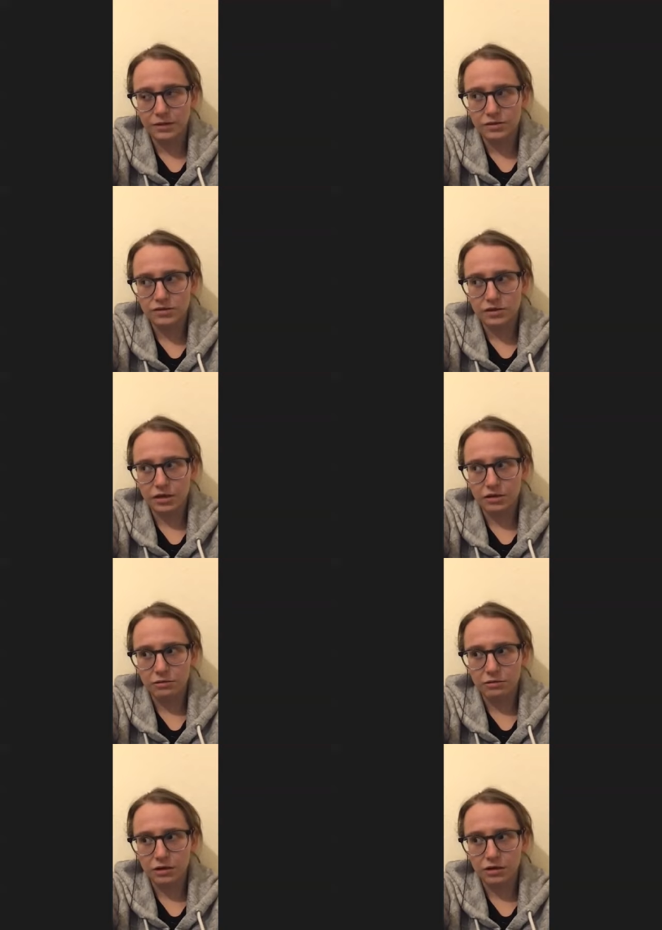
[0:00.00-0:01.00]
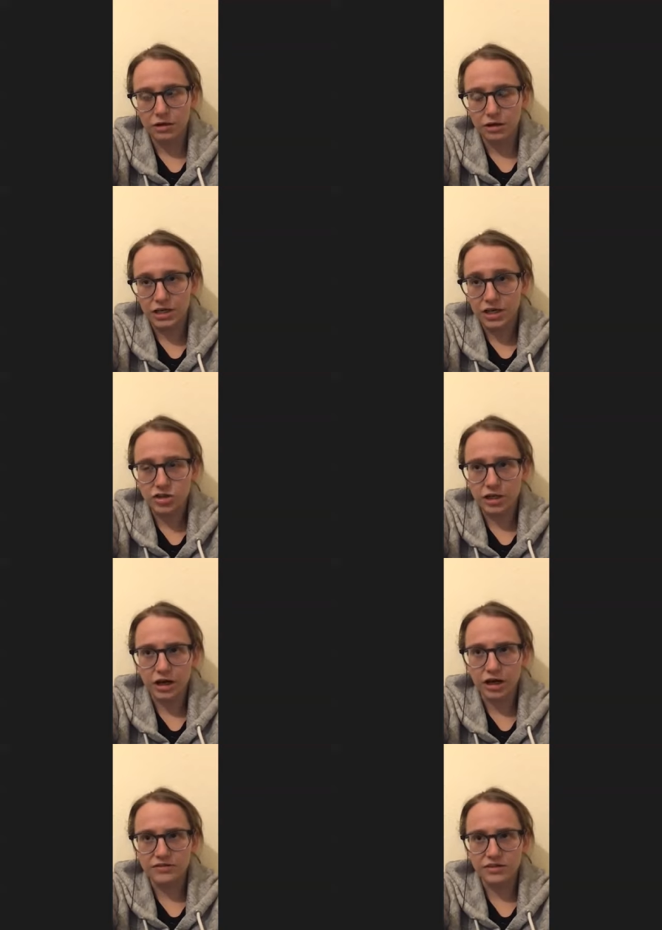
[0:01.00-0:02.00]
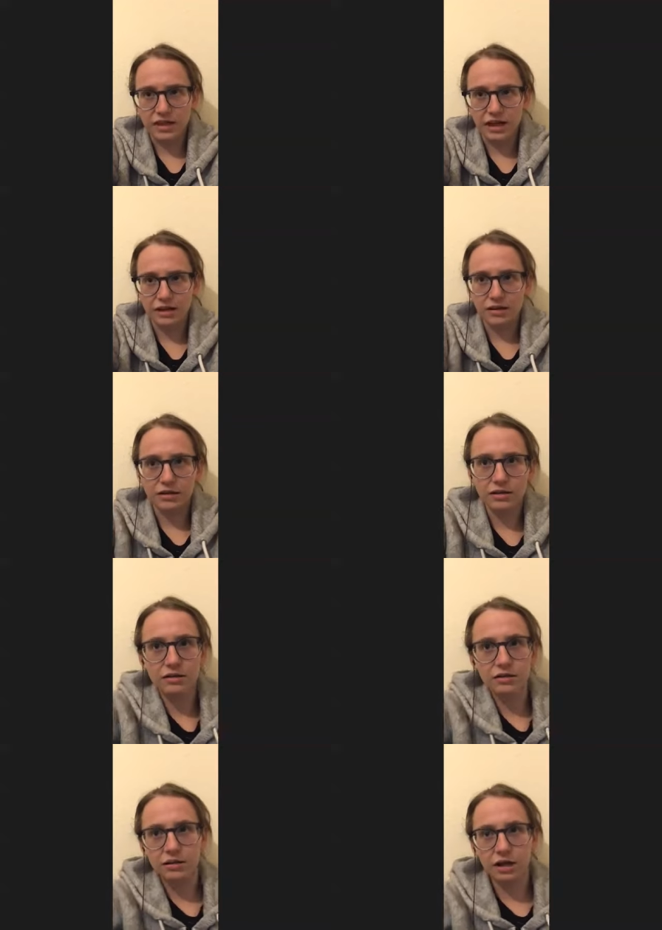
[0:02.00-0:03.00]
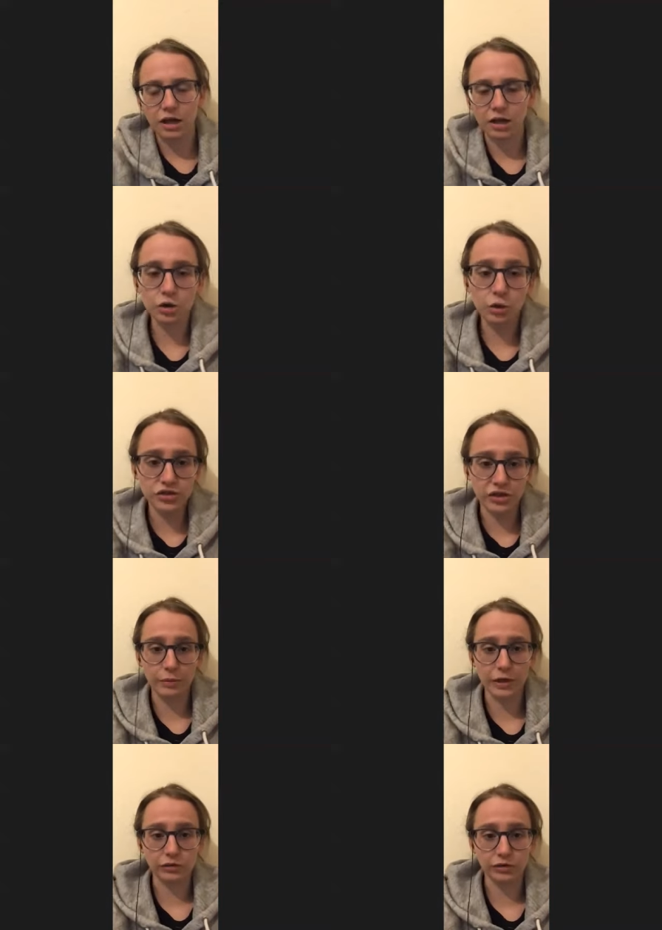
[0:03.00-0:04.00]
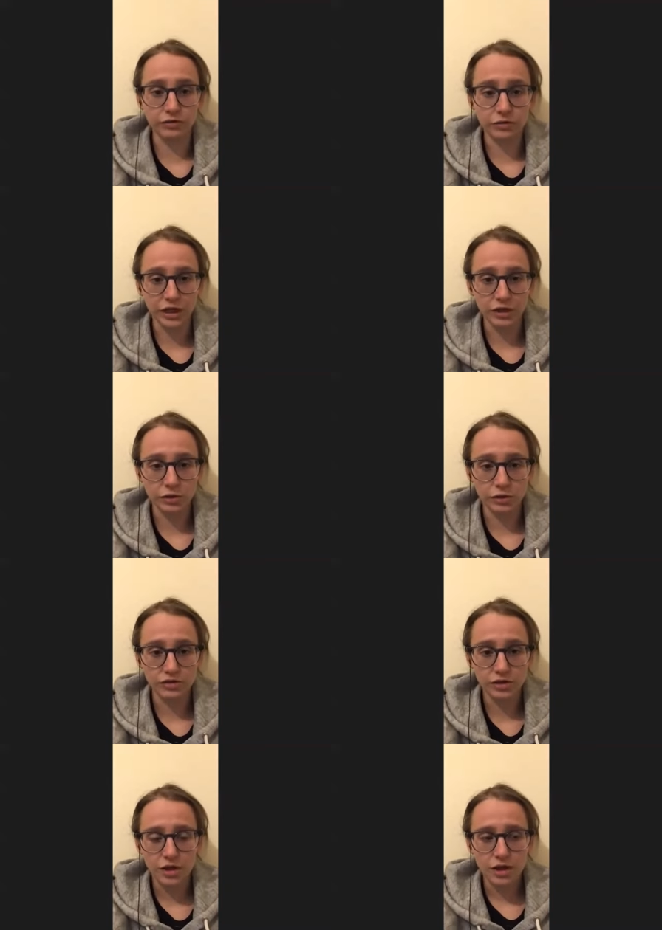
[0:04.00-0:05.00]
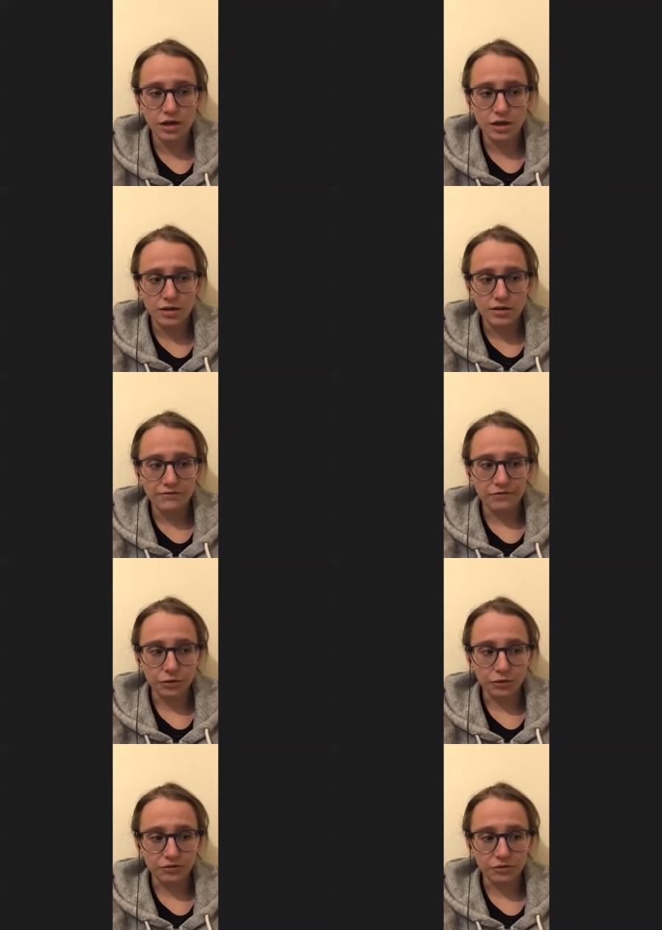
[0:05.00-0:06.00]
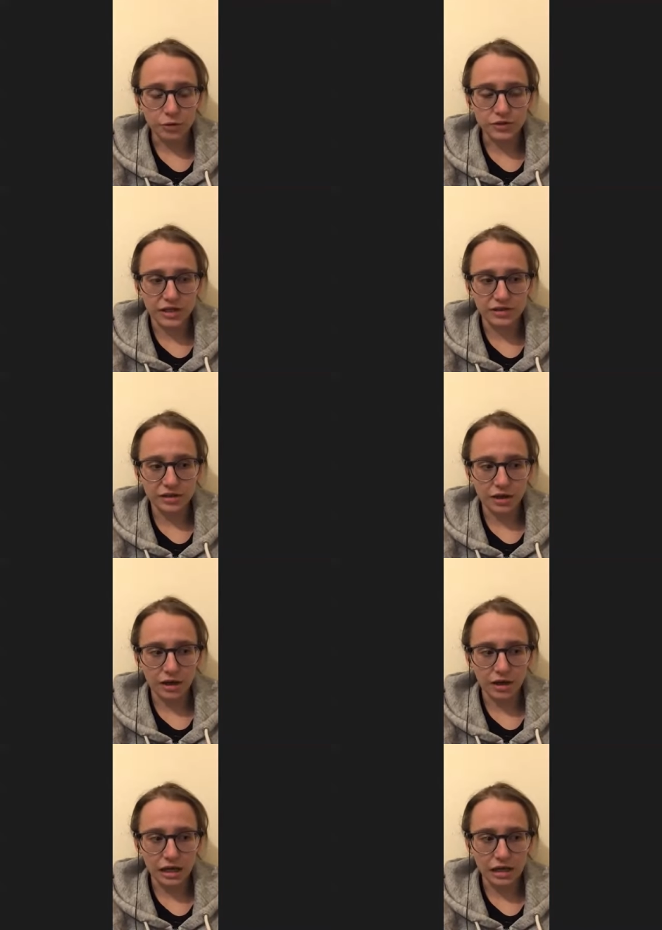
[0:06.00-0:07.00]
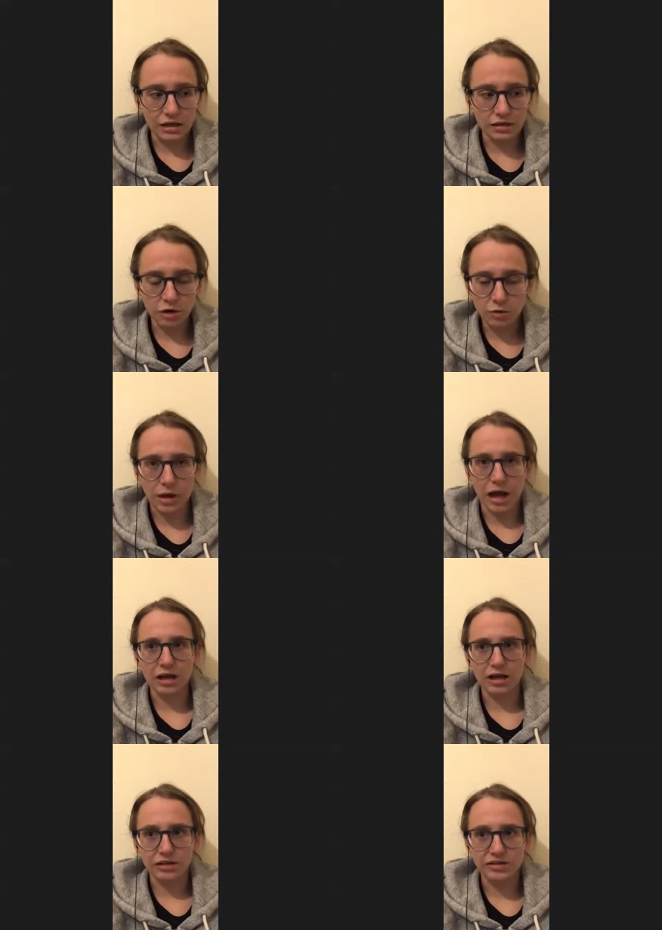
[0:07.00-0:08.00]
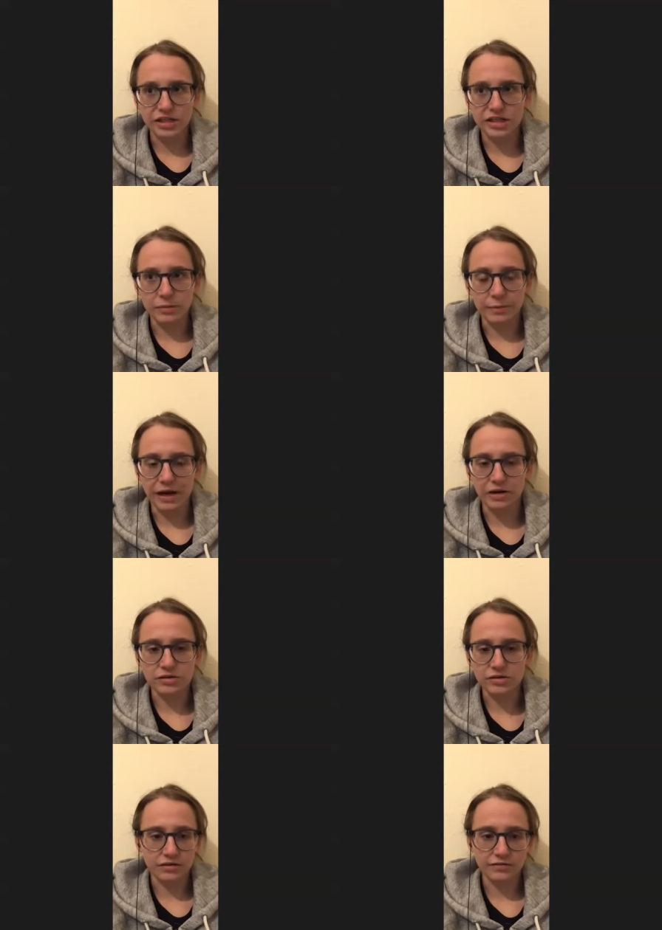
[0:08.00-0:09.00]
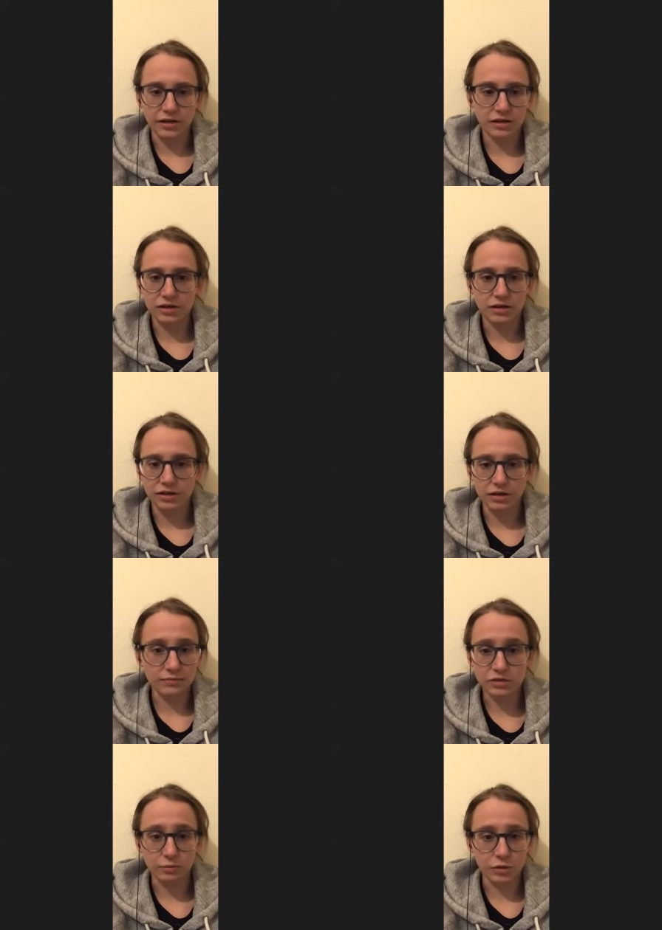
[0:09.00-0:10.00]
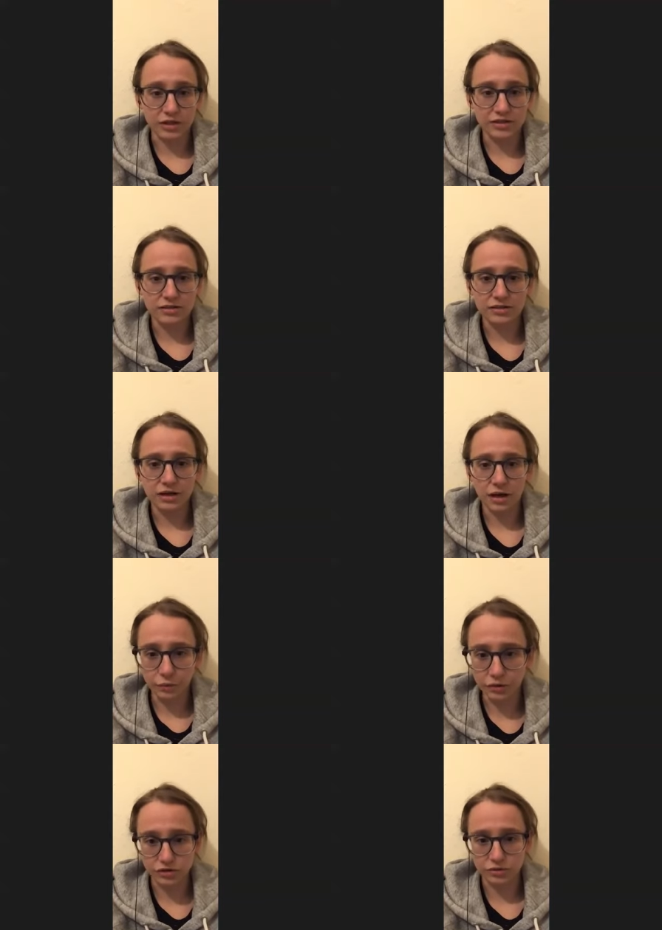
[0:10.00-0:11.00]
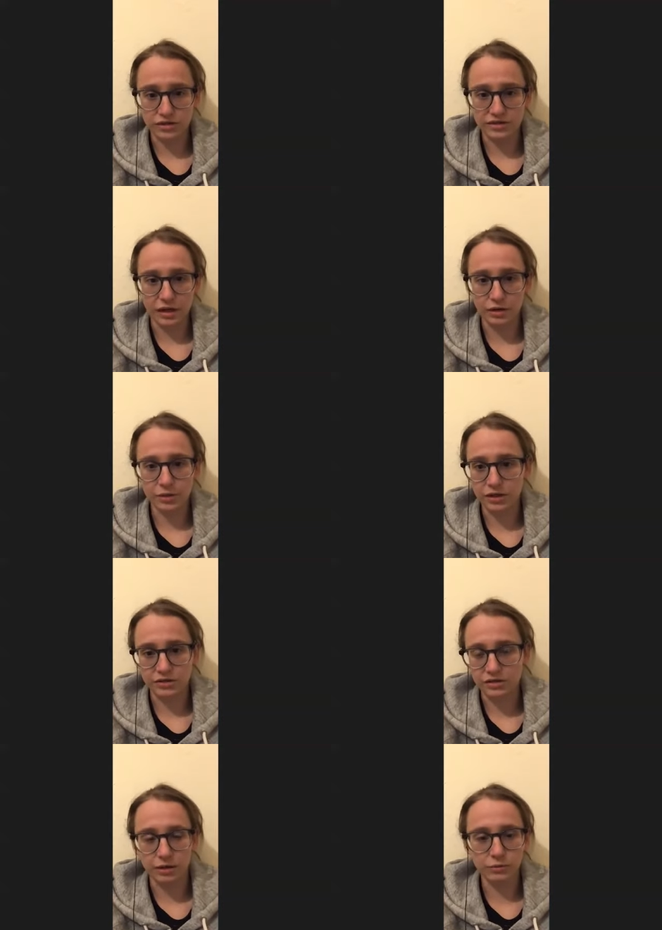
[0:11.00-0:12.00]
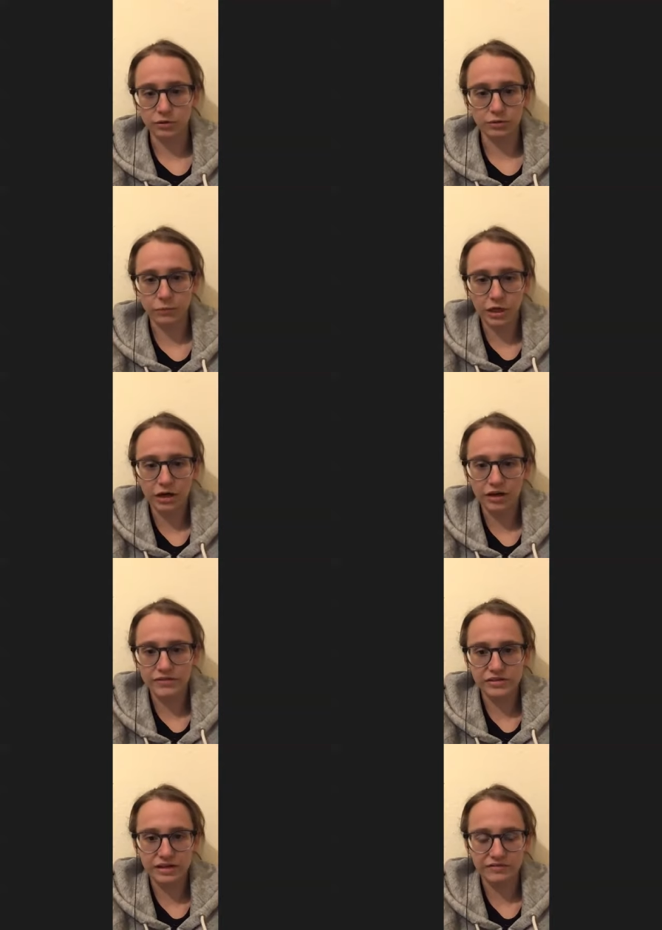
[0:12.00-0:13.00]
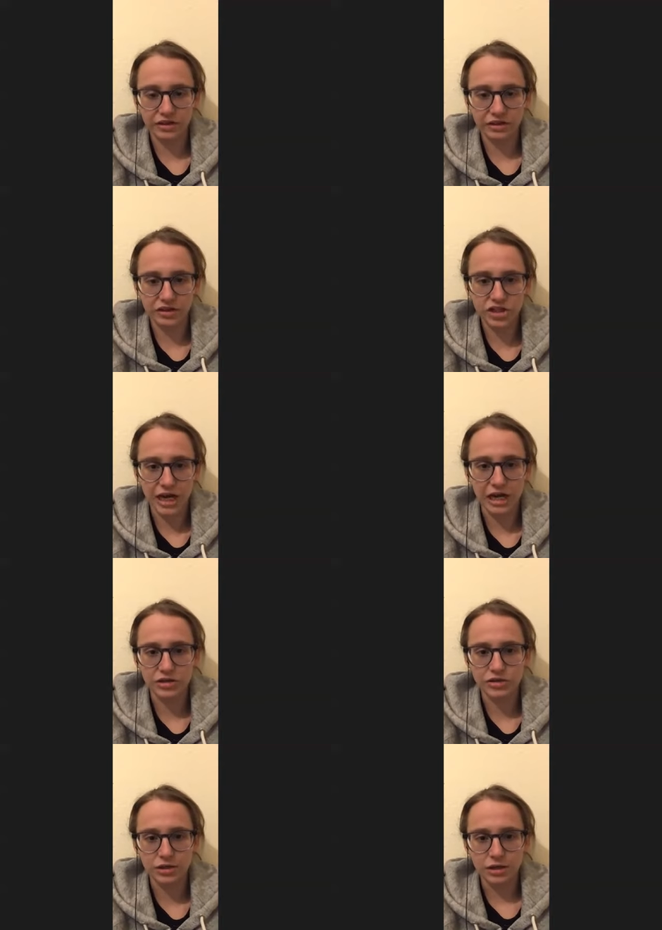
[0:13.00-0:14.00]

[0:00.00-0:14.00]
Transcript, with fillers: so literally after that uh, course that I went on, the four day course for the forces, I got back and I said to my parents, I was like, right, I'm done with this. I want to sort this out, because I'm not, my life is never going to change